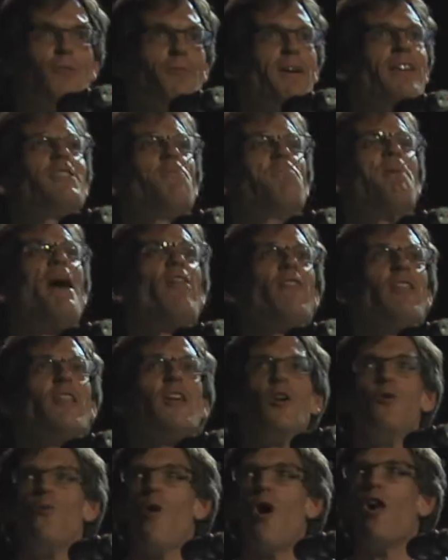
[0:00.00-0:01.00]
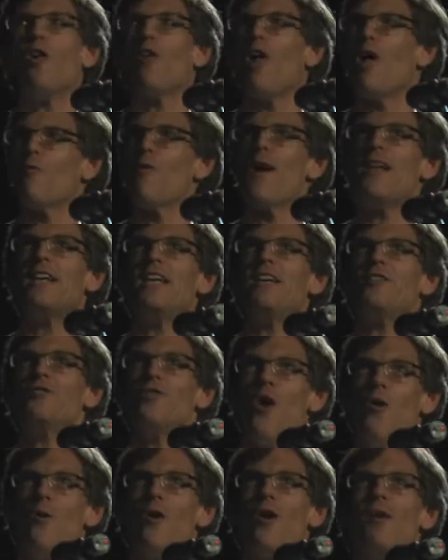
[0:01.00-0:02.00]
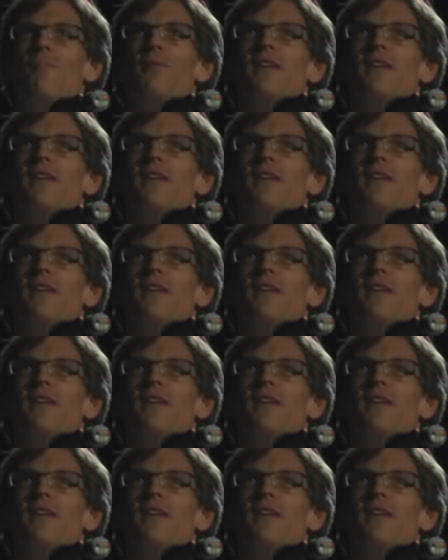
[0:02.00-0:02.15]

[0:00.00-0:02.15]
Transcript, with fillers: because apparently you all already know her,